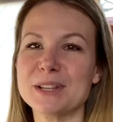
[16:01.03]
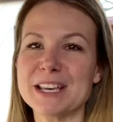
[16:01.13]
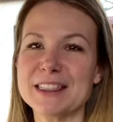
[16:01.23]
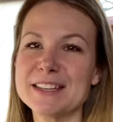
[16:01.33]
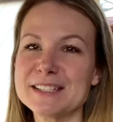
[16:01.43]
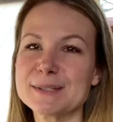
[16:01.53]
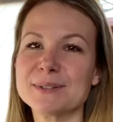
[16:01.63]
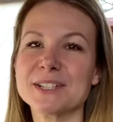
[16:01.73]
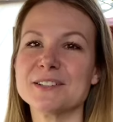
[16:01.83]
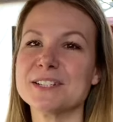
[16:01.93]
like this
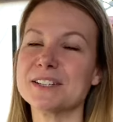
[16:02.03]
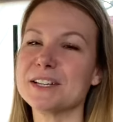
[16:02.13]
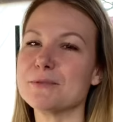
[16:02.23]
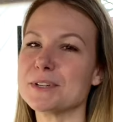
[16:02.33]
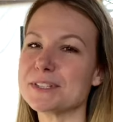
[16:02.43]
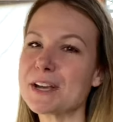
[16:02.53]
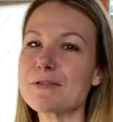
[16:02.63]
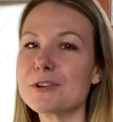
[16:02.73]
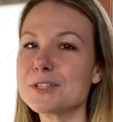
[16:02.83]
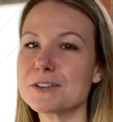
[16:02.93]
where you're dealing with
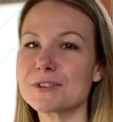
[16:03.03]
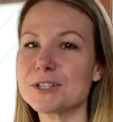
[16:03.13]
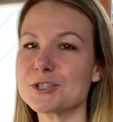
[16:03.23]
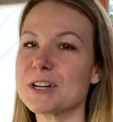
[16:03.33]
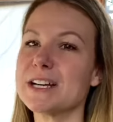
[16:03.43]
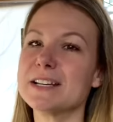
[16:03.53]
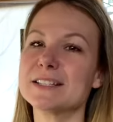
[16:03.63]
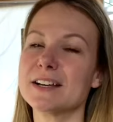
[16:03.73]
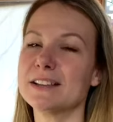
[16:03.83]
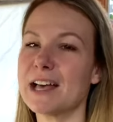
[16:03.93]
several different
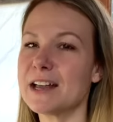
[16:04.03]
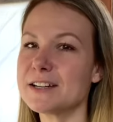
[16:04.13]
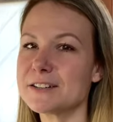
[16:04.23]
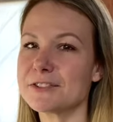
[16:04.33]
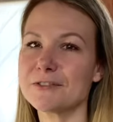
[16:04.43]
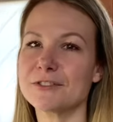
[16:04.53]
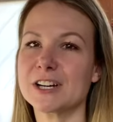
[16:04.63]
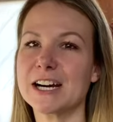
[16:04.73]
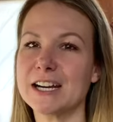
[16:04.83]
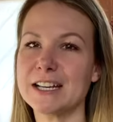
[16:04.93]
trays, a lot of different
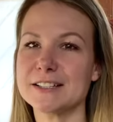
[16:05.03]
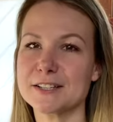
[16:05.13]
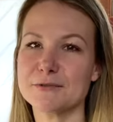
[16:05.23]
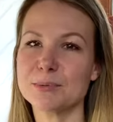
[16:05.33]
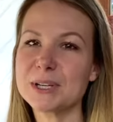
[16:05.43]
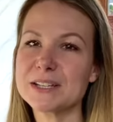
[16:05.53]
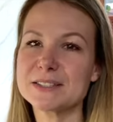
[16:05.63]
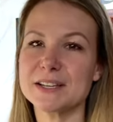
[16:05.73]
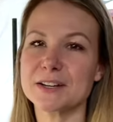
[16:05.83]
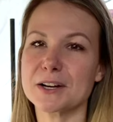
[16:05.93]
varieties of
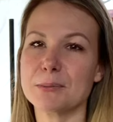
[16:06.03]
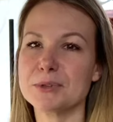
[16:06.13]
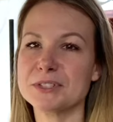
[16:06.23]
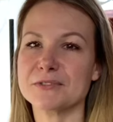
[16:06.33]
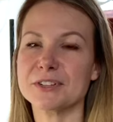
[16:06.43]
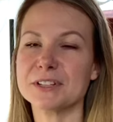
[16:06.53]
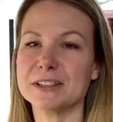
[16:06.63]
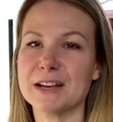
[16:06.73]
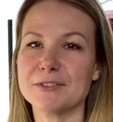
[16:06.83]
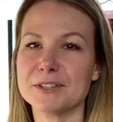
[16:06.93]
plants, and a couple different
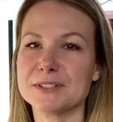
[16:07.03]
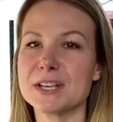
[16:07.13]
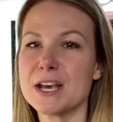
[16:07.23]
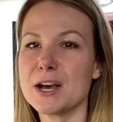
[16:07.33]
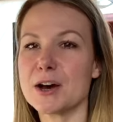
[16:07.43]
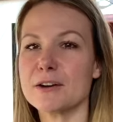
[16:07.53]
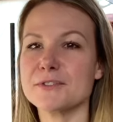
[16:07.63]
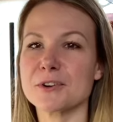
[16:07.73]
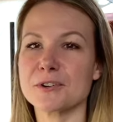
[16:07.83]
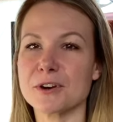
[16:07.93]
levels of
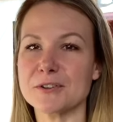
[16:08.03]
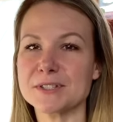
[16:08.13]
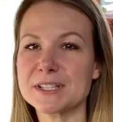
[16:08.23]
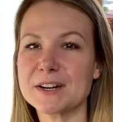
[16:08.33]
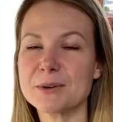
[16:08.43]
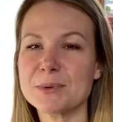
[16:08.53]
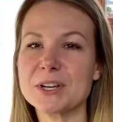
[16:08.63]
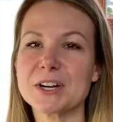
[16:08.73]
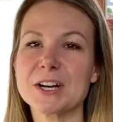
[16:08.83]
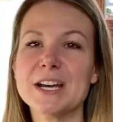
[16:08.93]
your grow setup
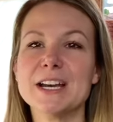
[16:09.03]
here,